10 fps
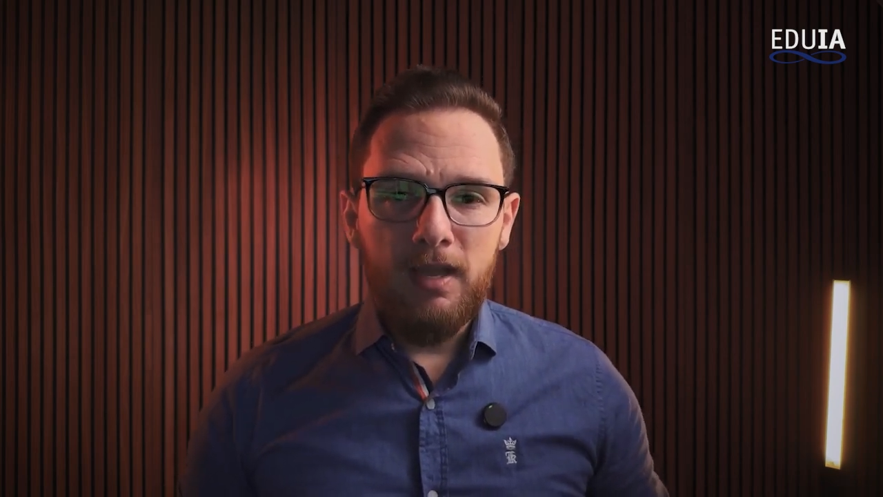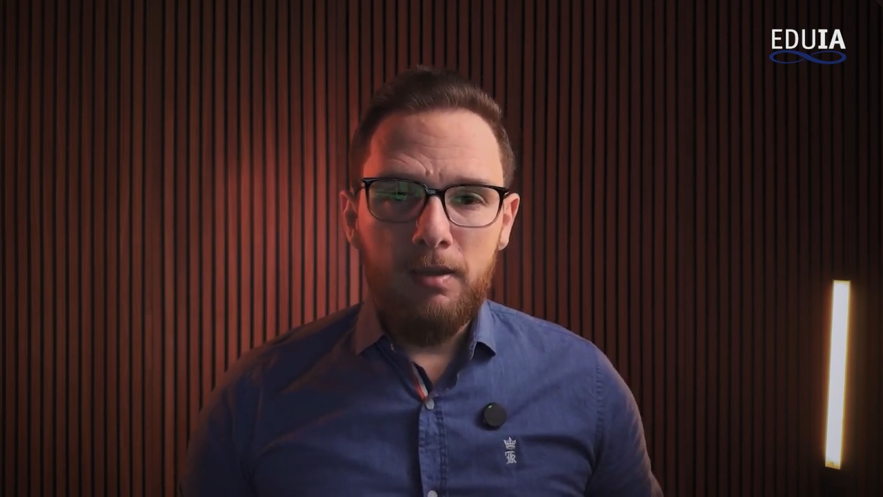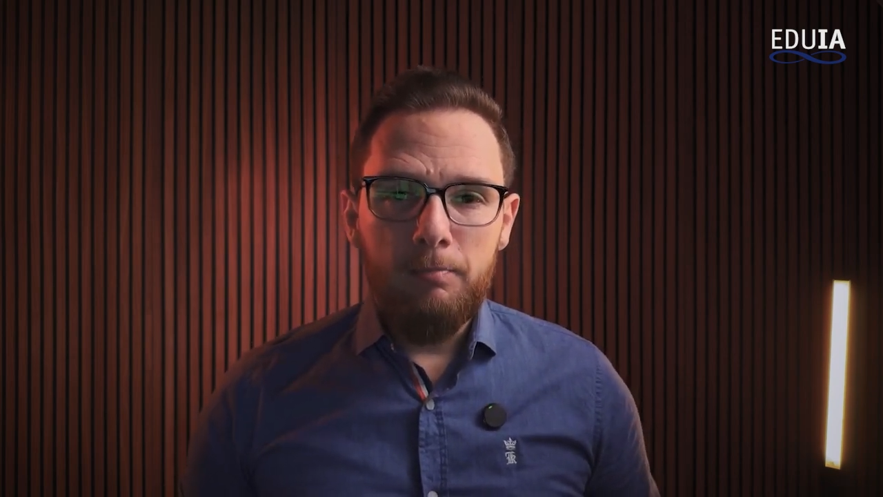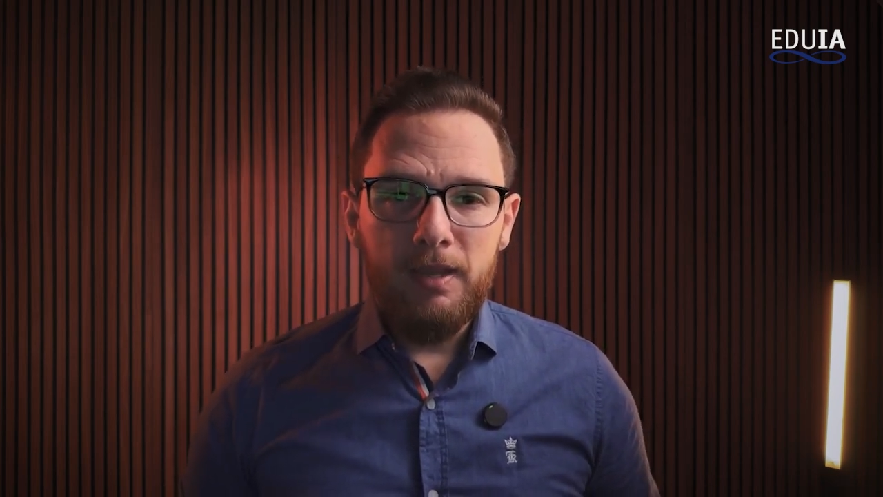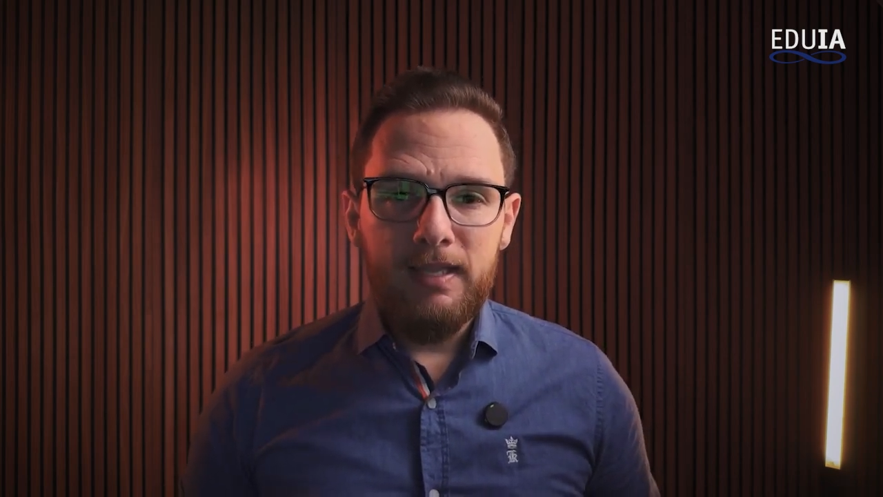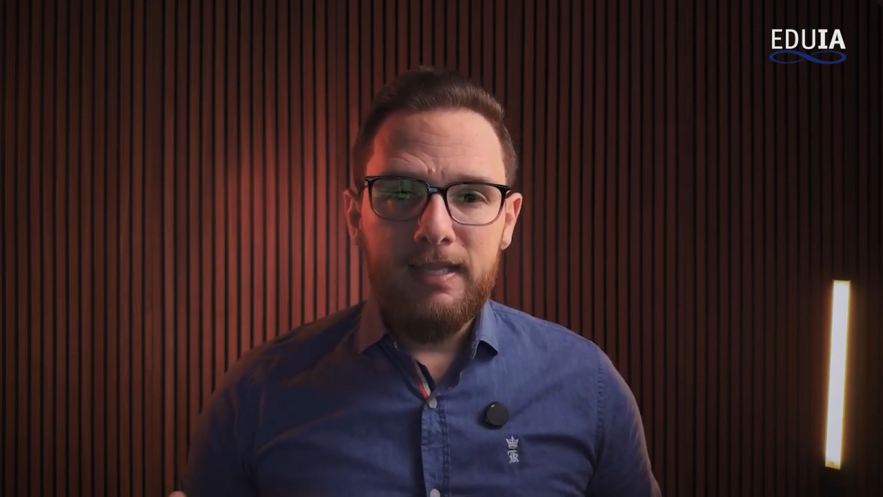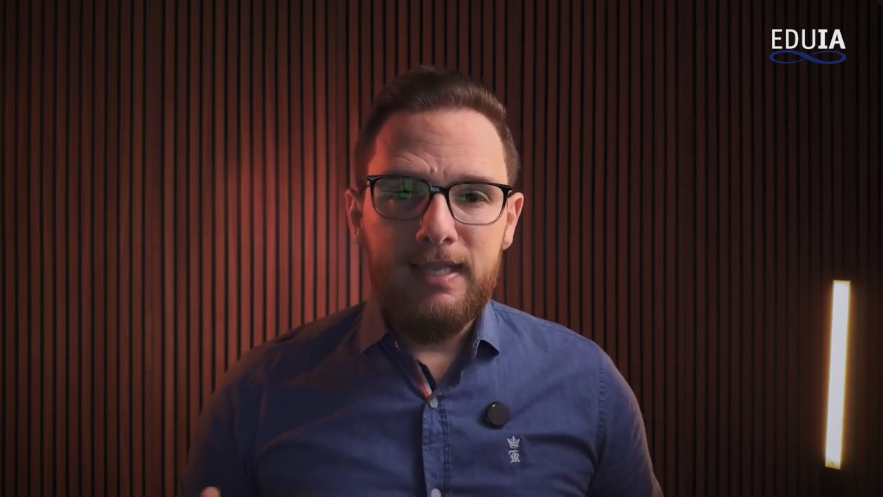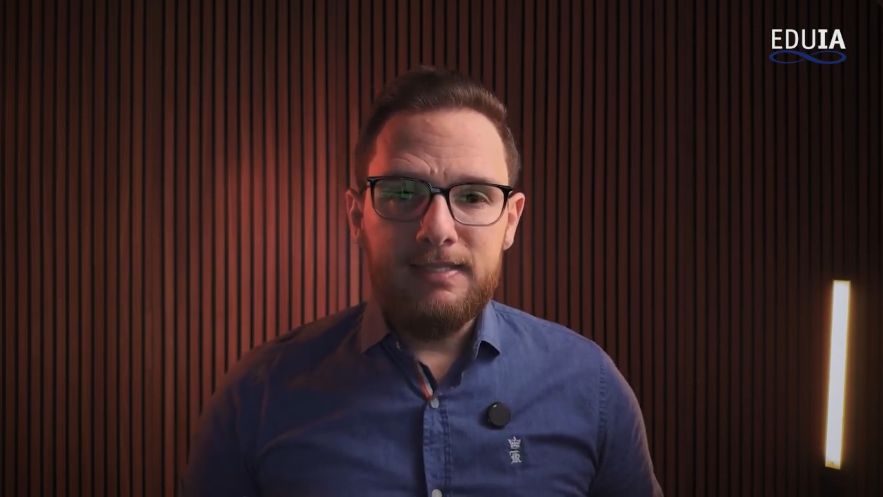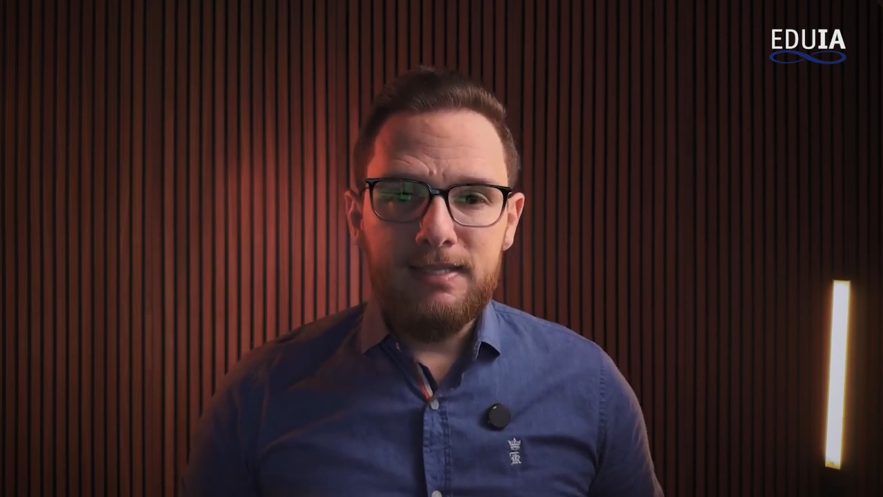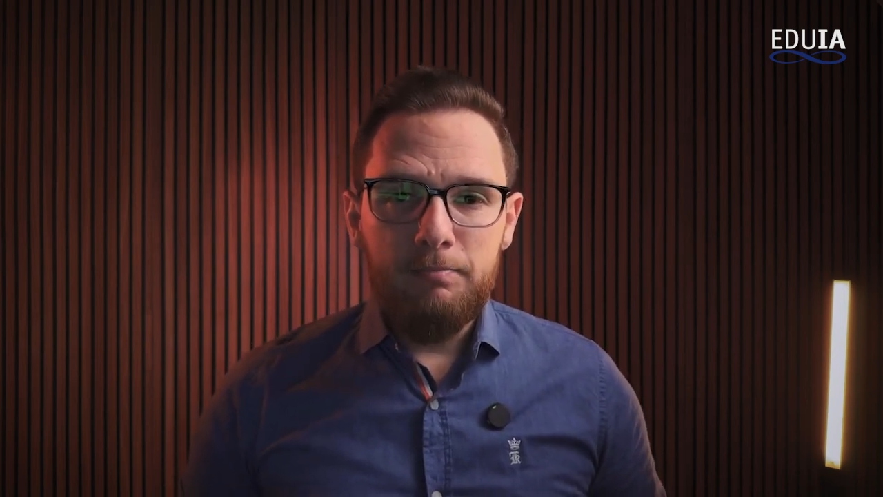But it
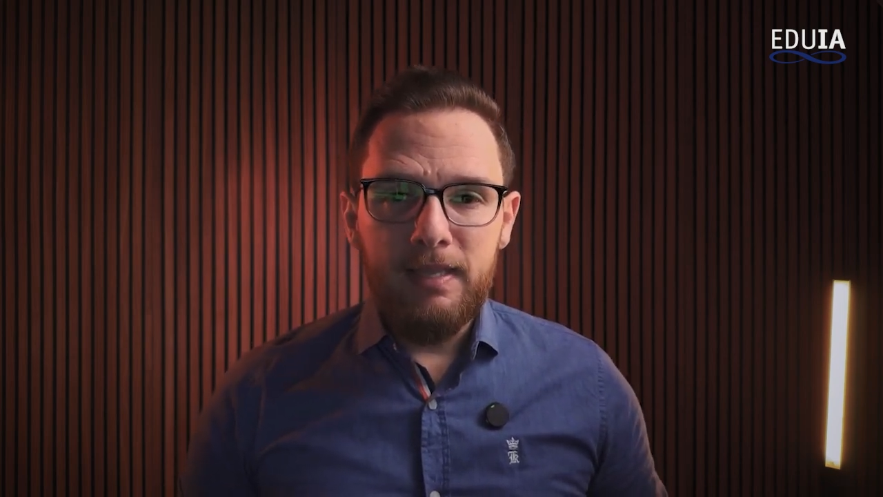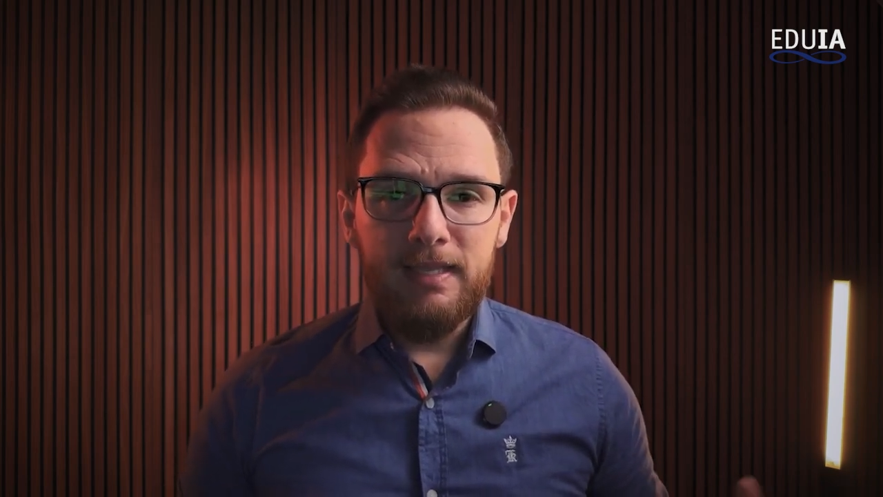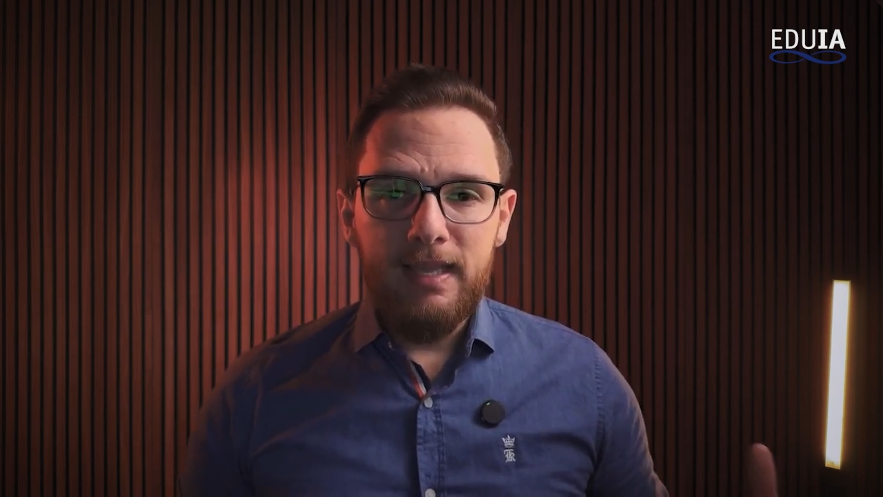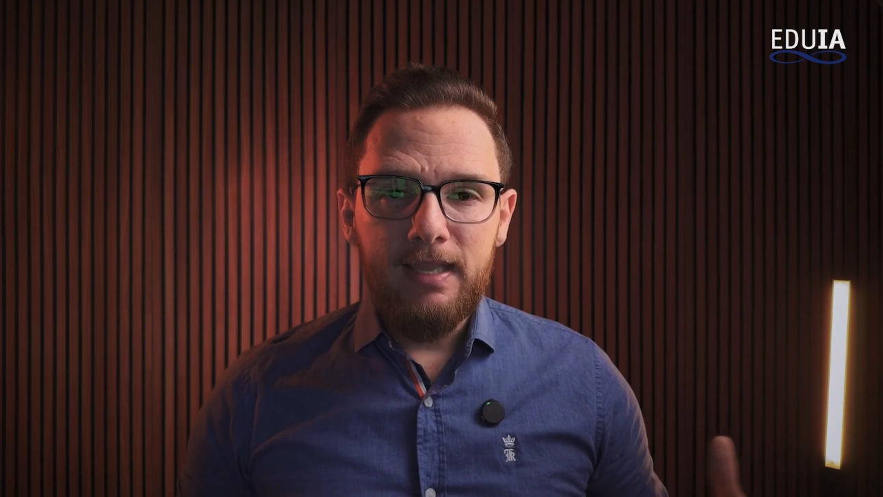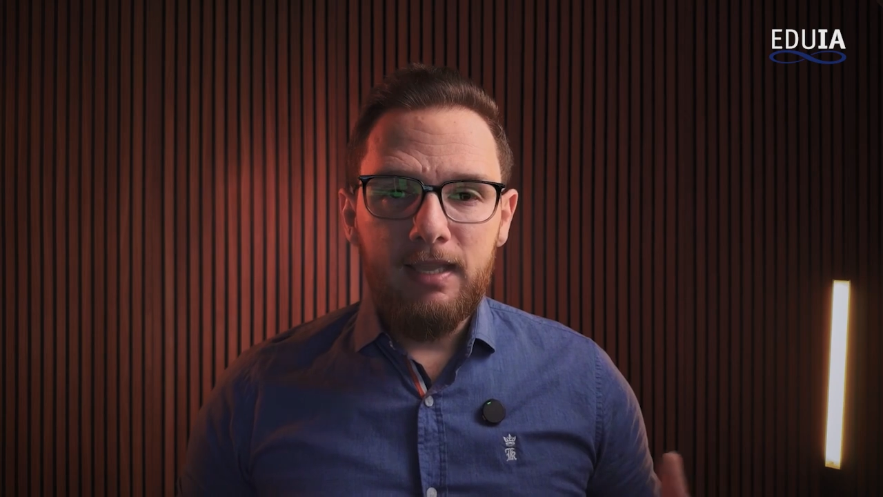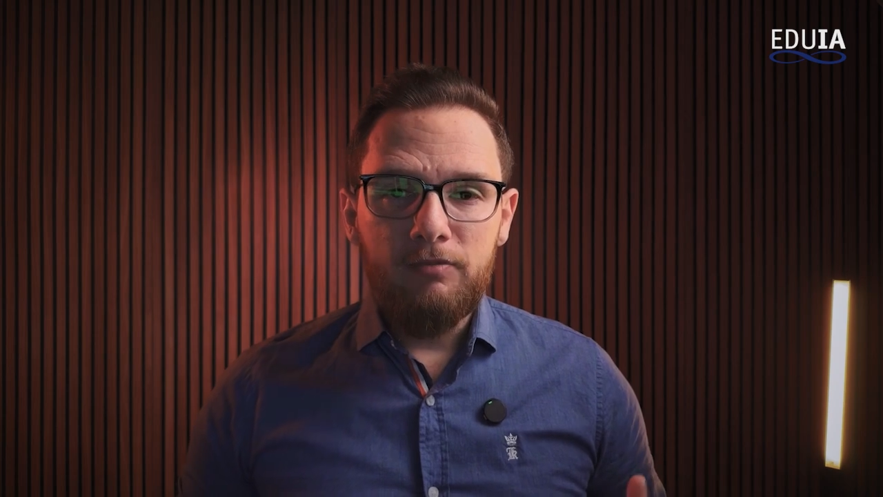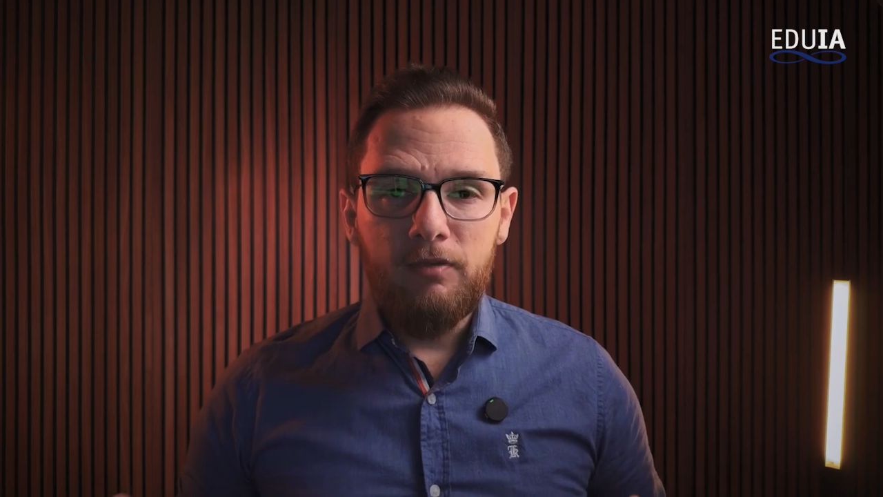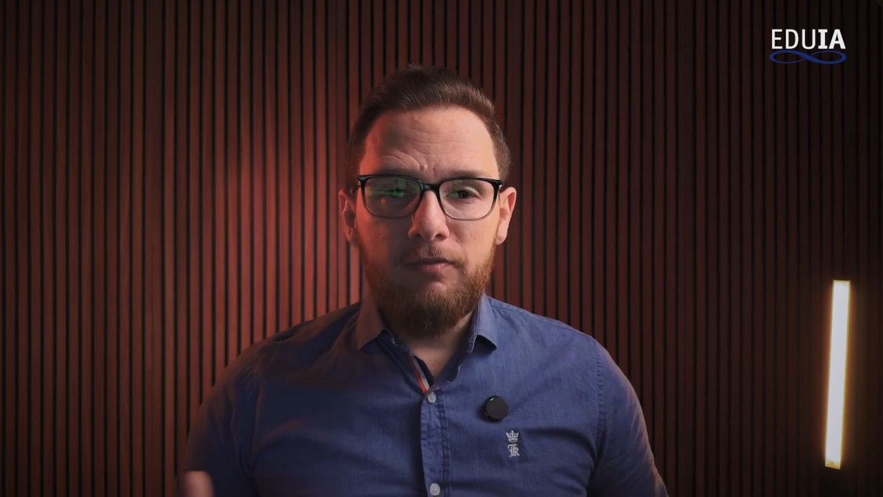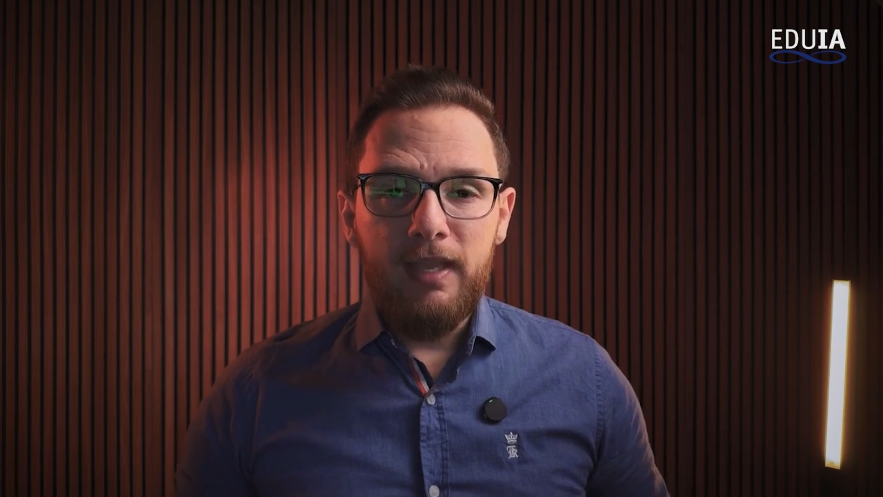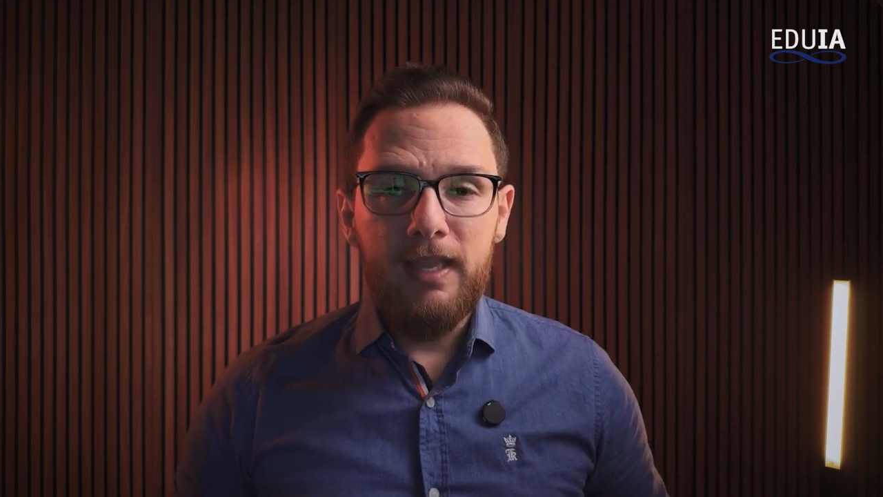is the beginning of
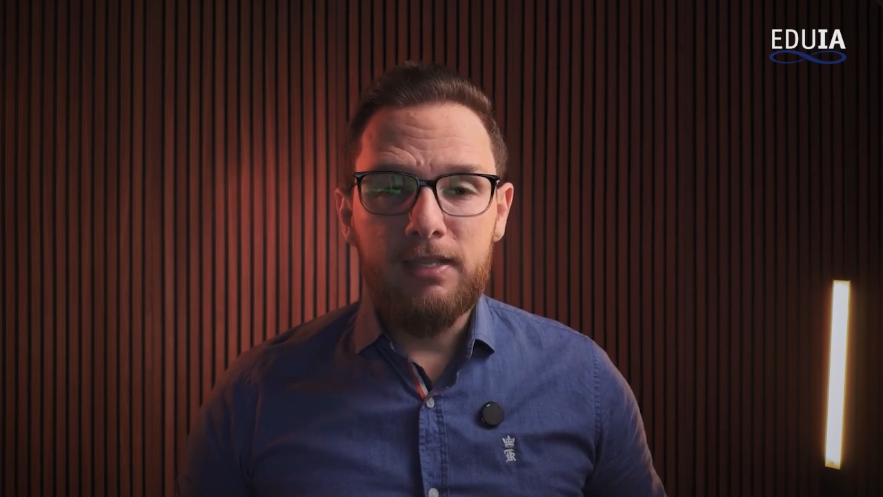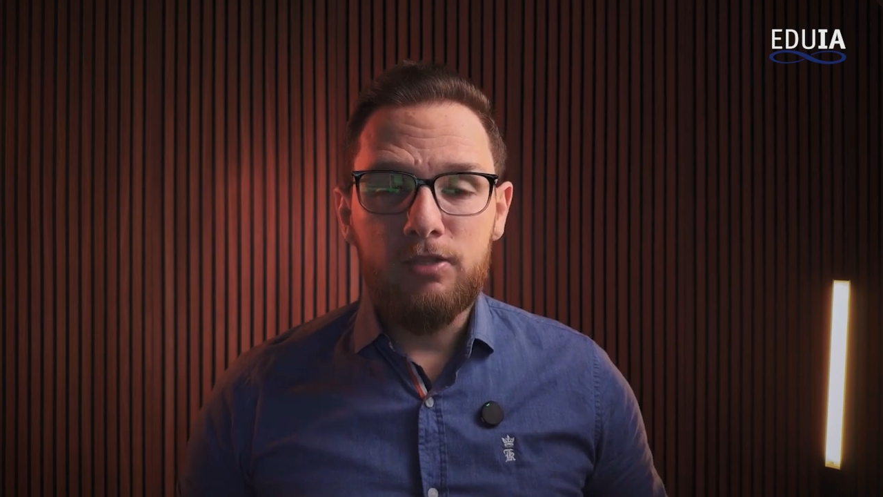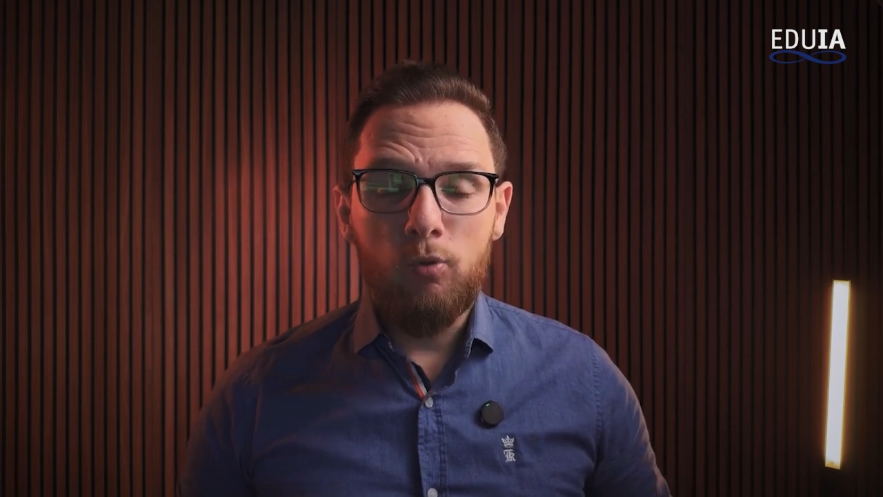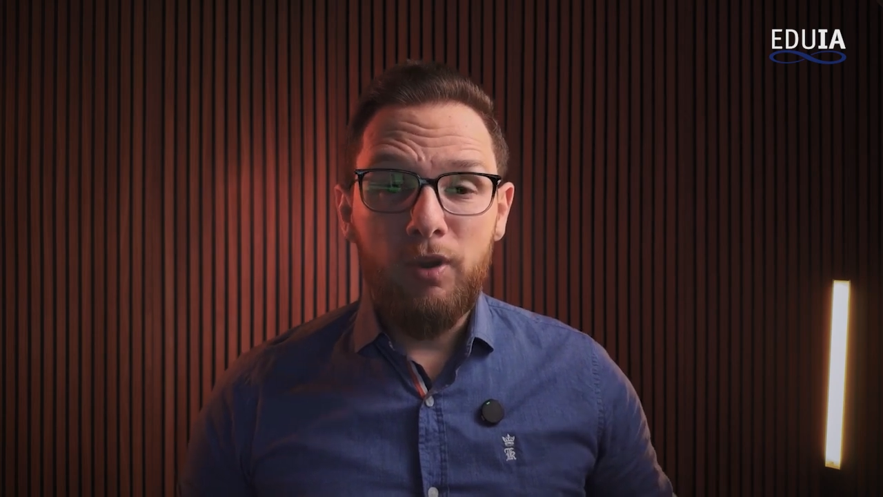a phase